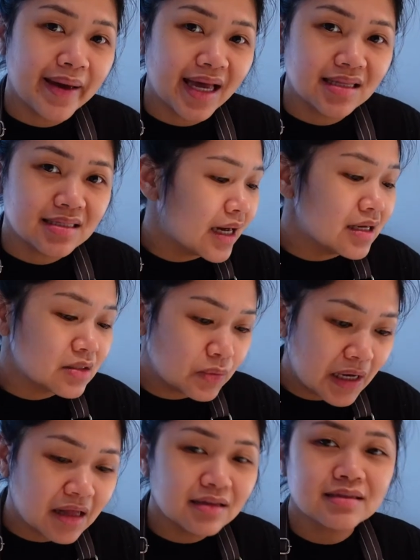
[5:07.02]
bands as
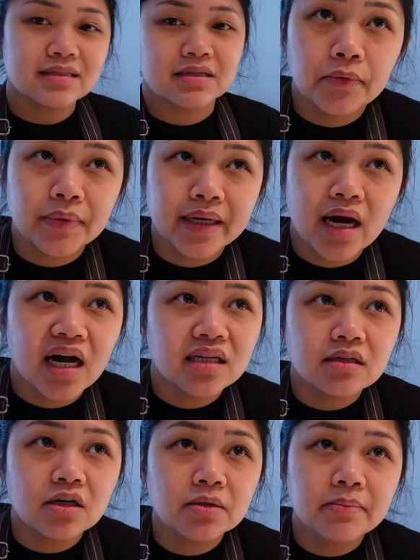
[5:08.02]
well. So we
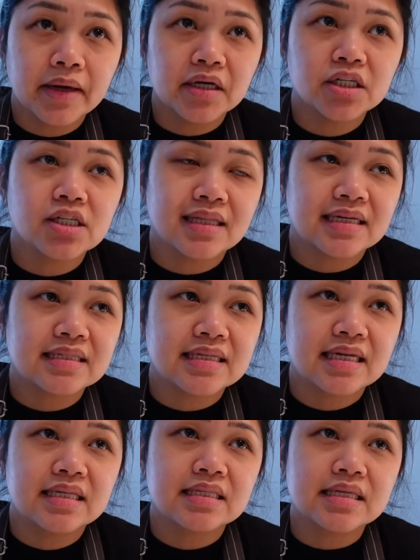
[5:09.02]
got our marriage
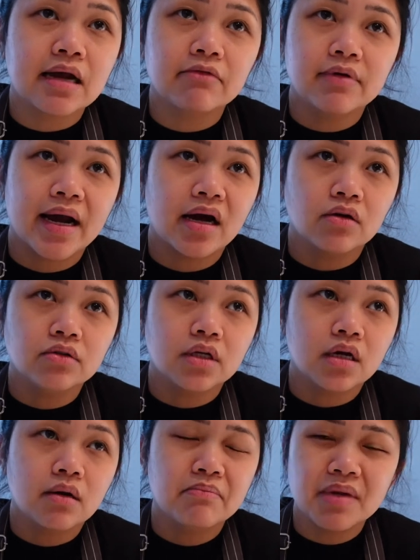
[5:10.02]
license around
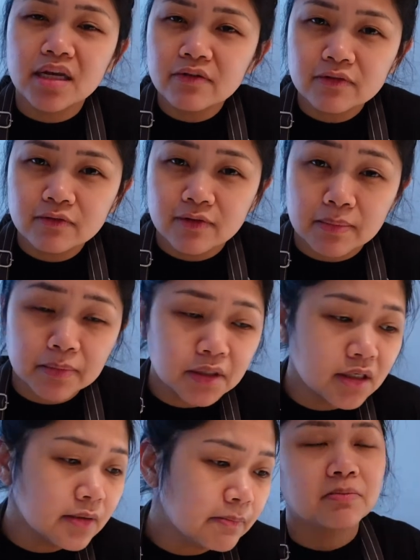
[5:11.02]
mid of
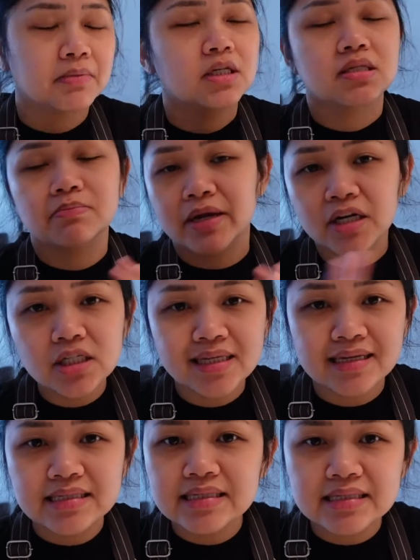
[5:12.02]
November because marriage
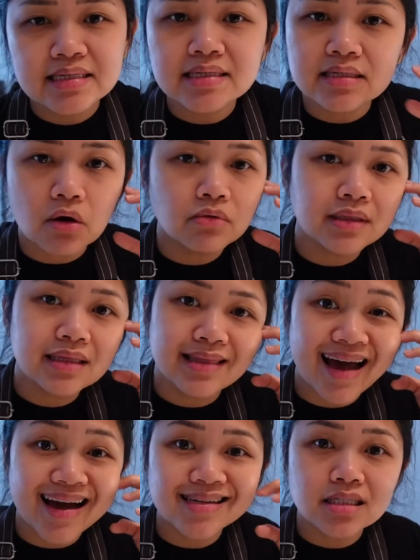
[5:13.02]
licenses only
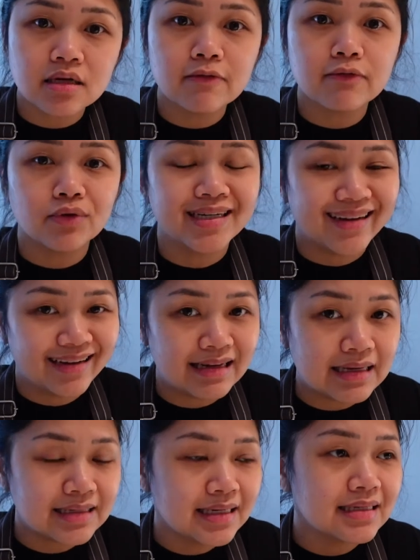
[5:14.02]
last for
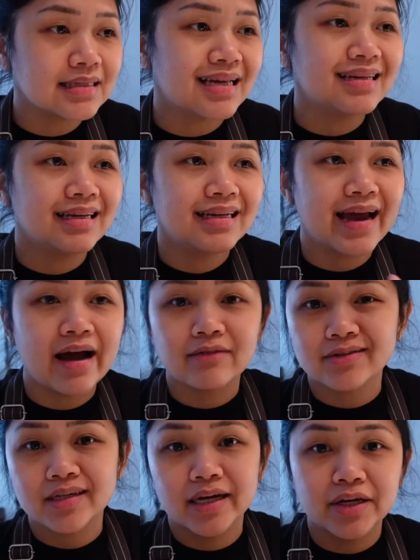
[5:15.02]
90 days and then
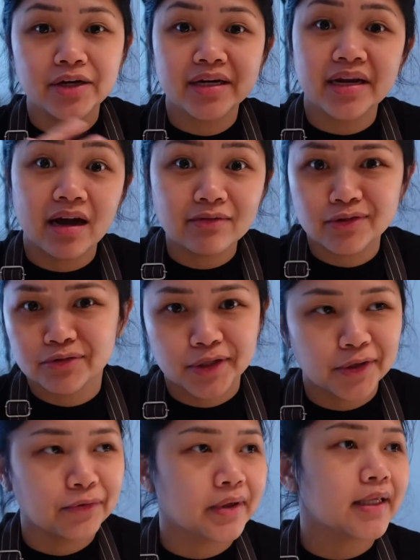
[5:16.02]
after that you're gonna have to
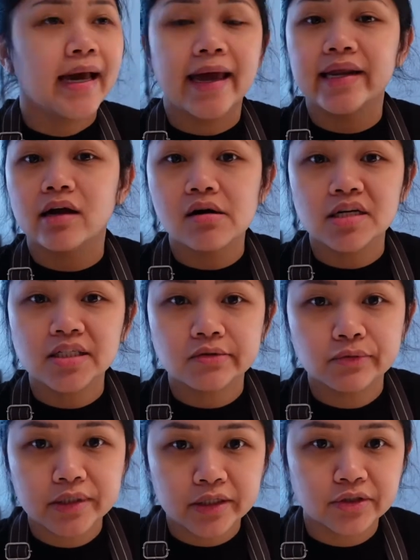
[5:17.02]
renew it and it costs
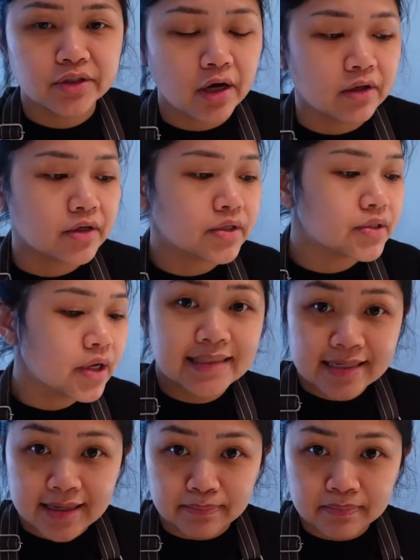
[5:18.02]
$100.
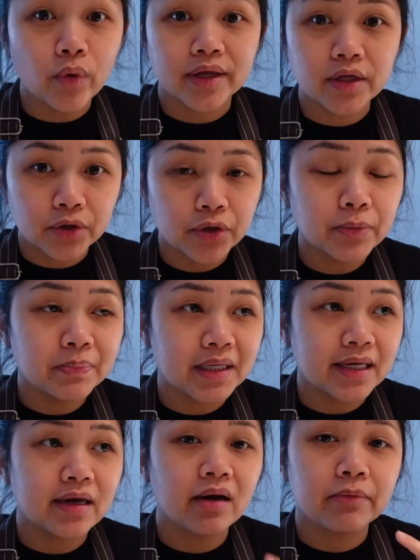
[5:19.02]
Tip, when you're
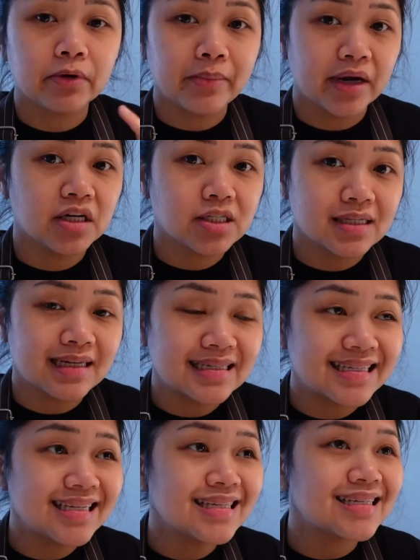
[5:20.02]
picking up your marriage
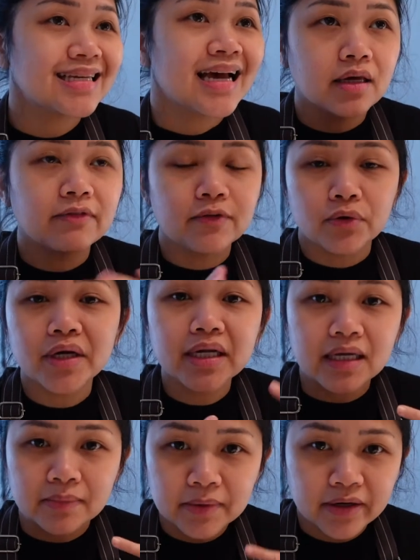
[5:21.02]
license, if you're an
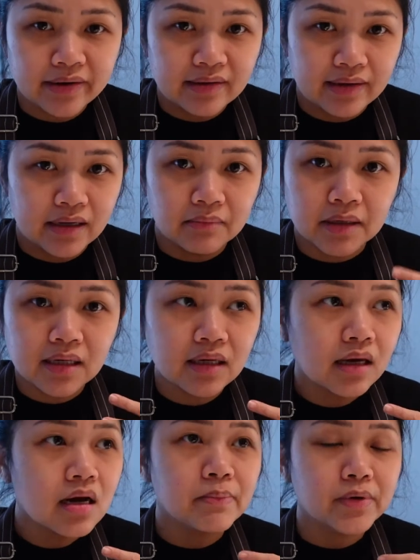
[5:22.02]
immigrant like me,
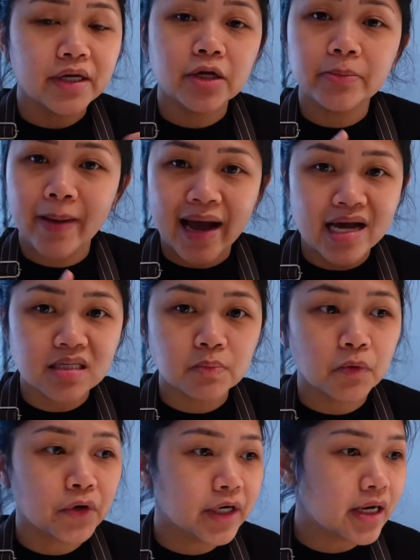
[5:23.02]
bring your
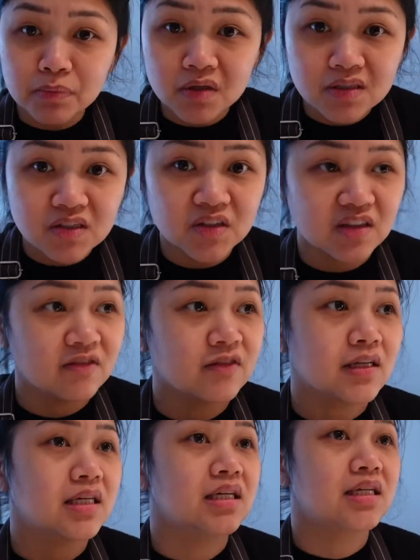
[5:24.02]
passport, birth
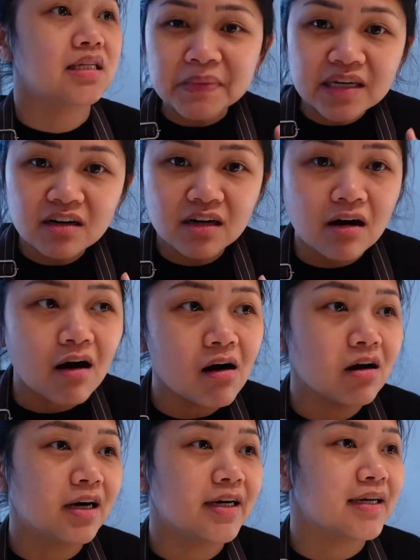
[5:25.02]
certificate, certificate, PR
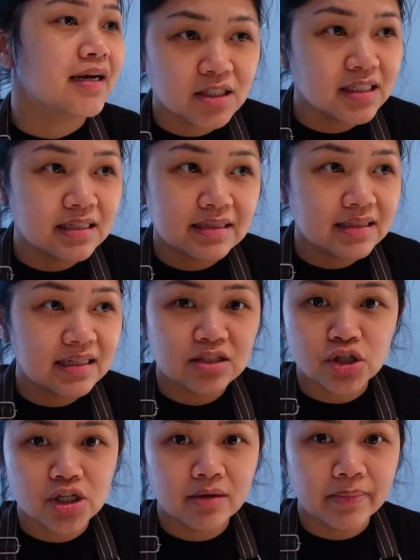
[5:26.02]
card,
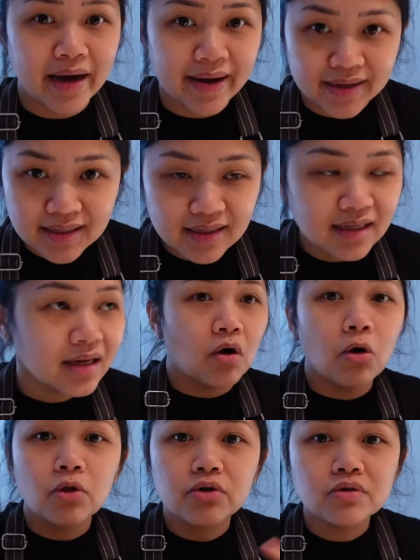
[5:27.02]
citizenship ID,
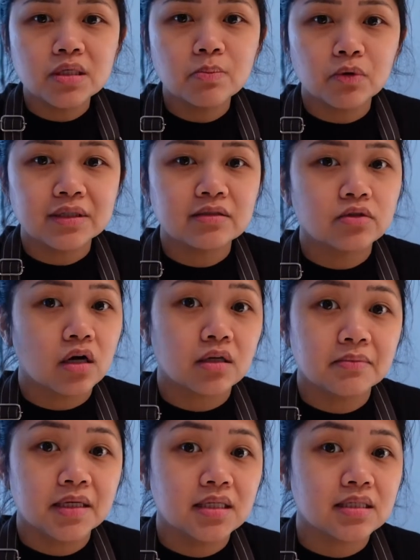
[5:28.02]
all those important
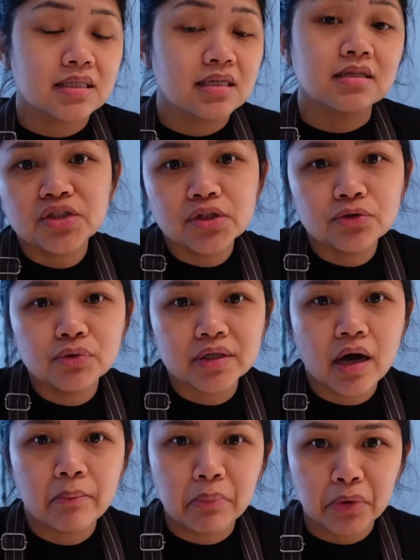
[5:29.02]
documents since you were
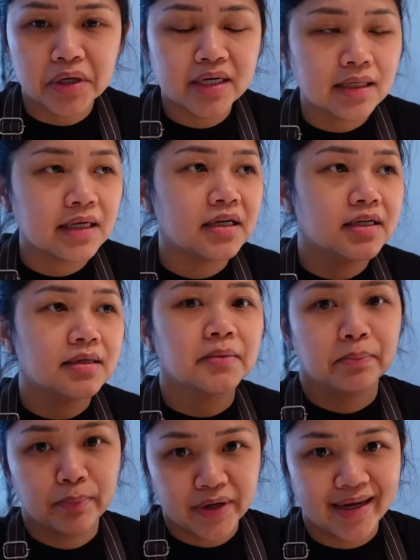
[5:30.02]
not born in here,
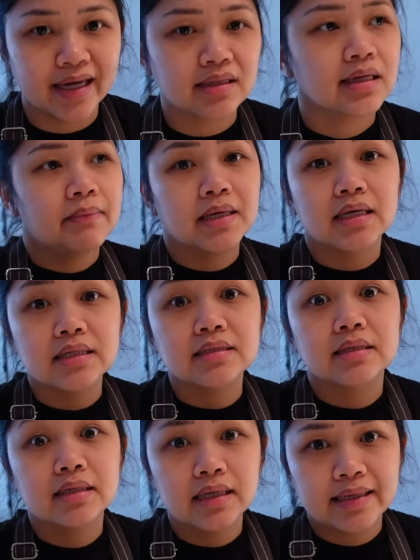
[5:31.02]
bring it because
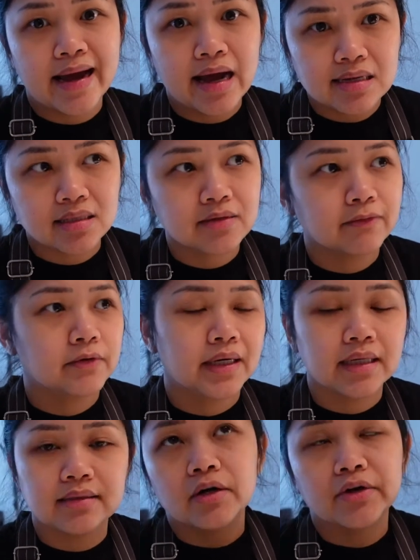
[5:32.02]
they're gonna ask for
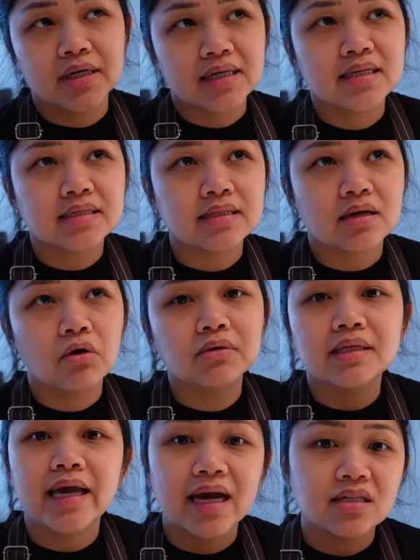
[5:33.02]
it. Chris
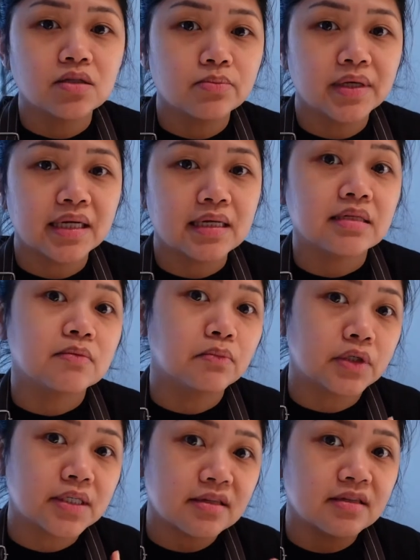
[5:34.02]
only has to bring his
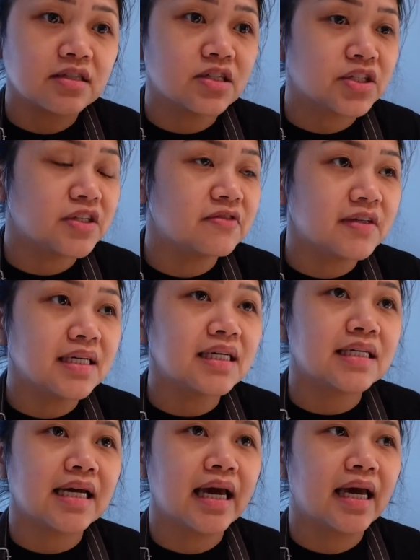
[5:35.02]
birth
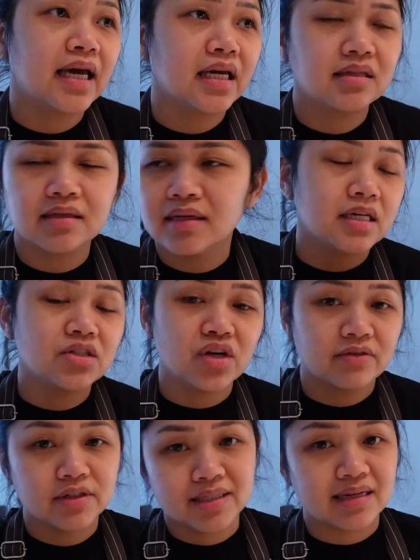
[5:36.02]
certificate and his
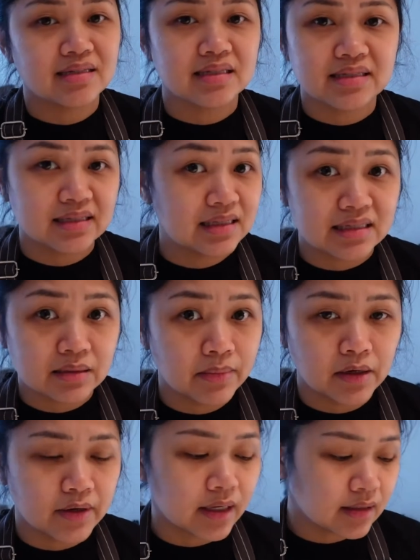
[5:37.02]
driver's license and that's
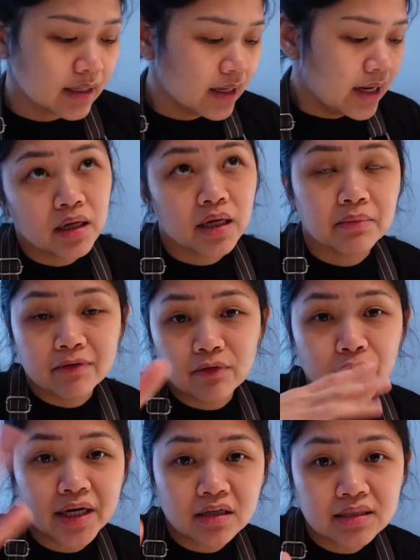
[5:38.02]
about it. Okay,
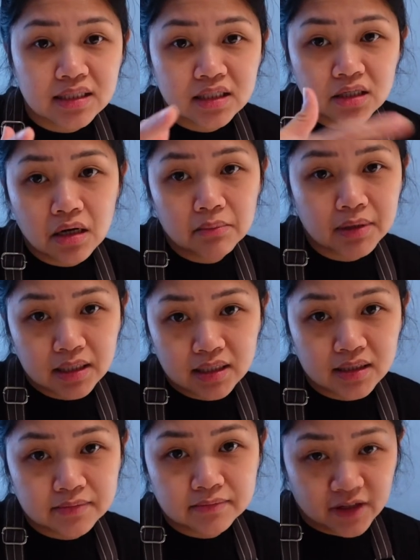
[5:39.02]
before I continue, I'm
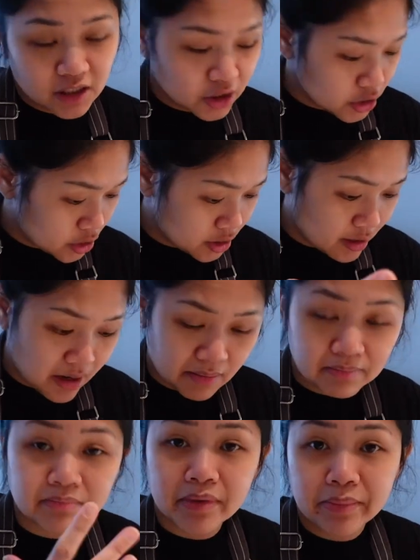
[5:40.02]
gonna finish
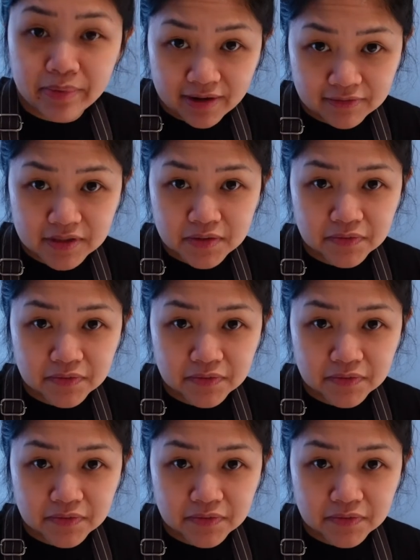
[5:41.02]
up my breakfast